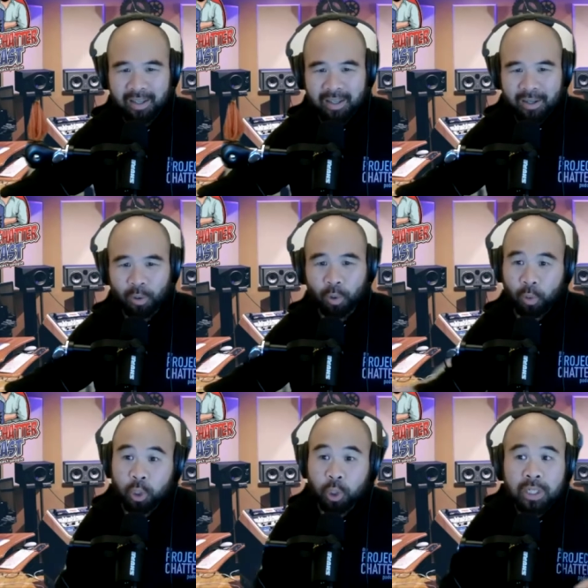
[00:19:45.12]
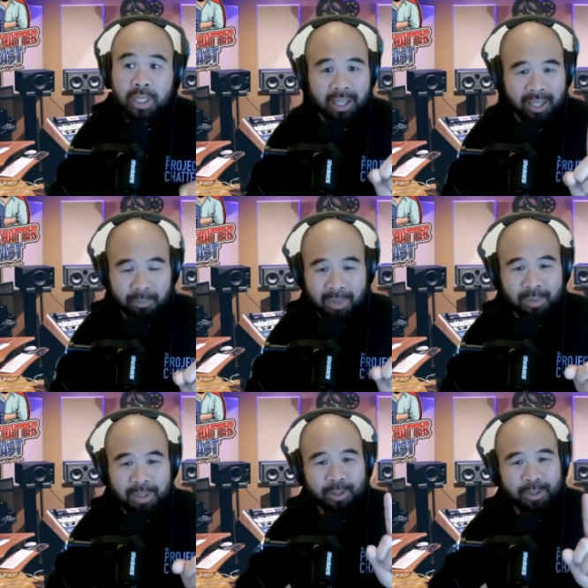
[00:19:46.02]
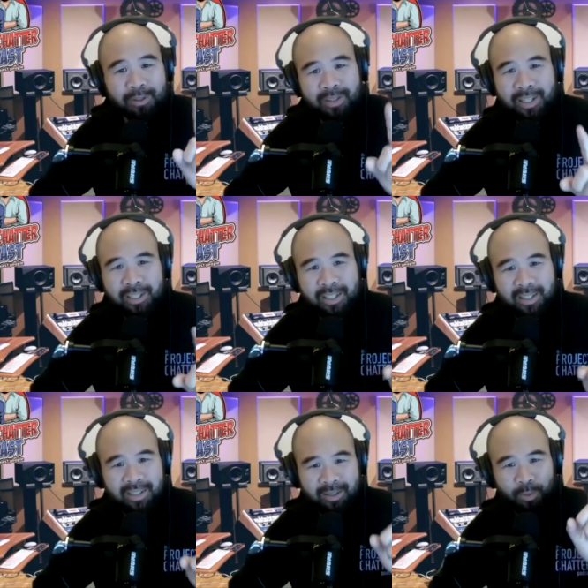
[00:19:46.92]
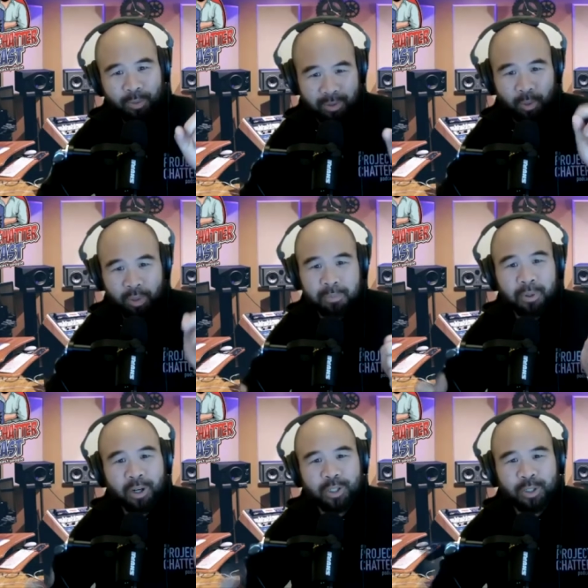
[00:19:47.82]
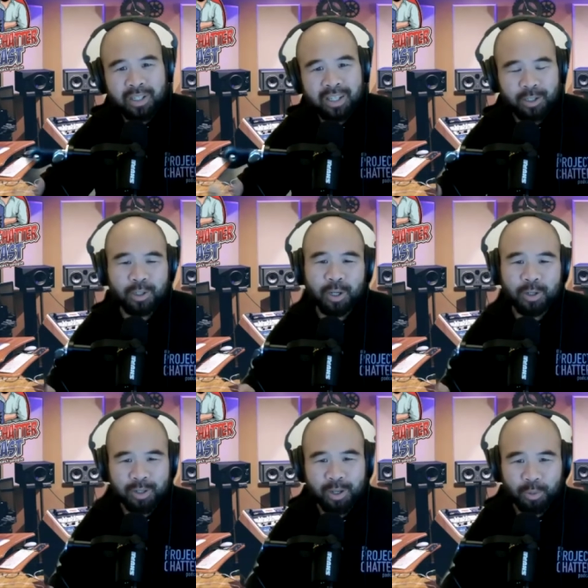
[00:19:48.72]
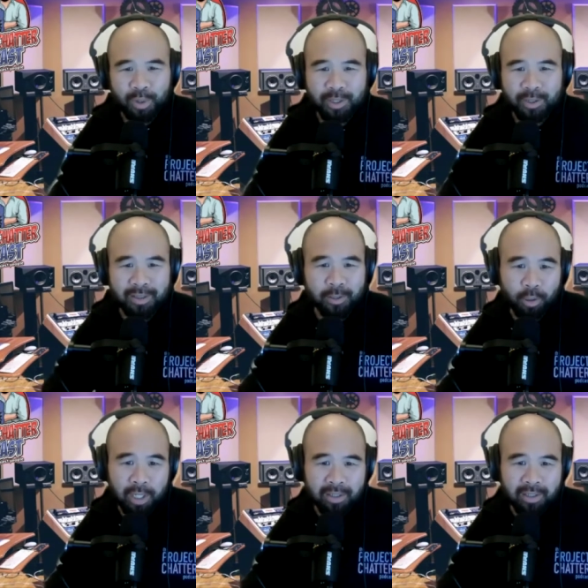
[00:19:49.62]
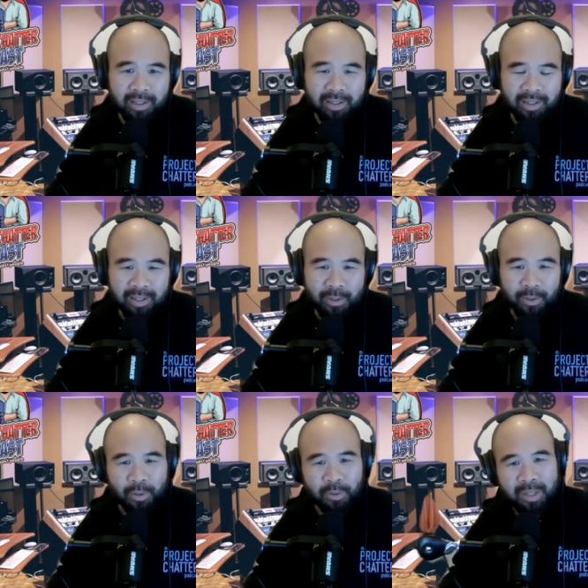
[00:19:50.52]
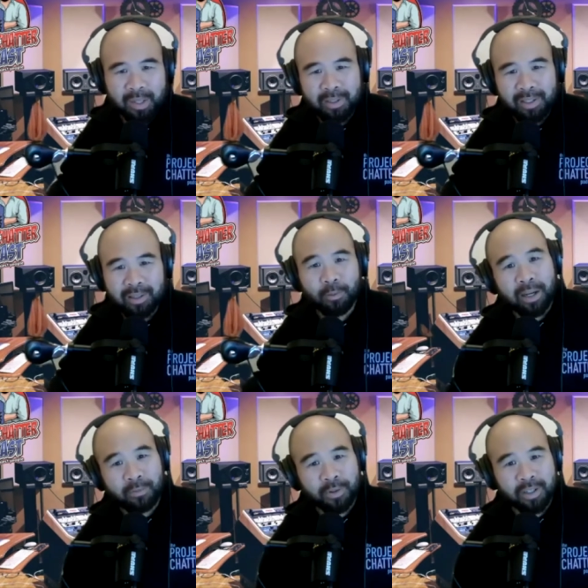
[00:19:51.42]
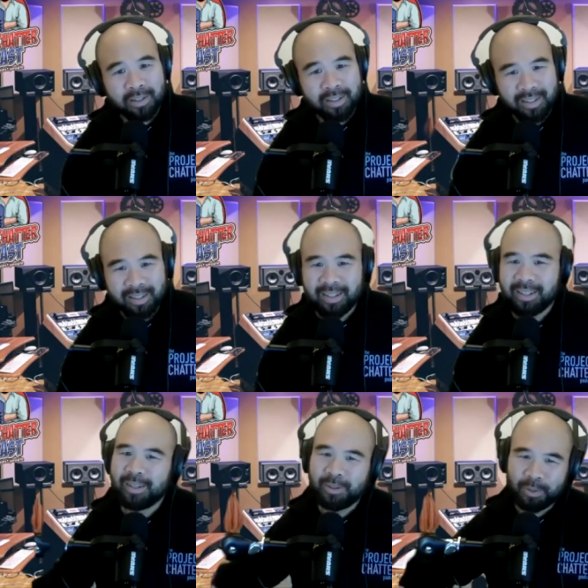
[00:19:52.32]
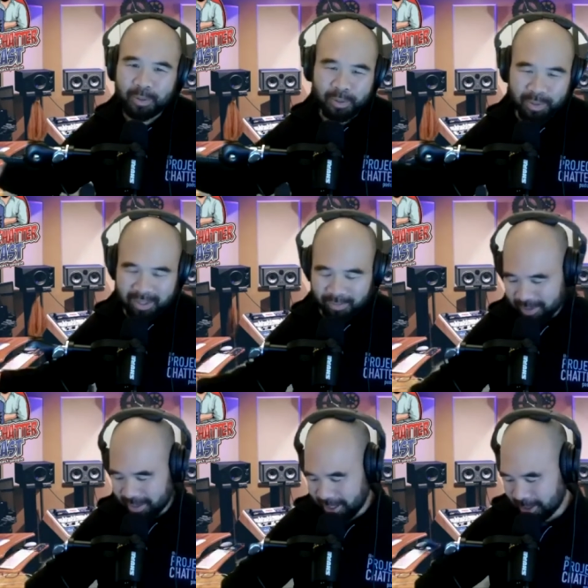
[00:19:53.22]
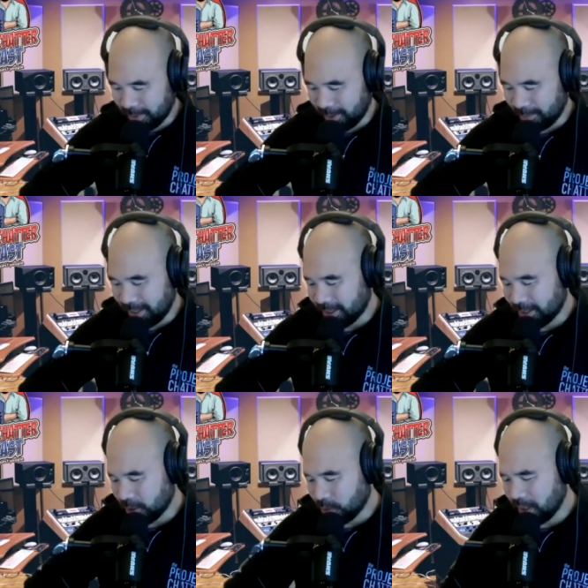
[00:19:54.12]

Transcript: or you need, maybe not you touching, which part you need. You don't know whether you need the trunk, or maybe you need the right foot, or whatever the case may be. So it's quite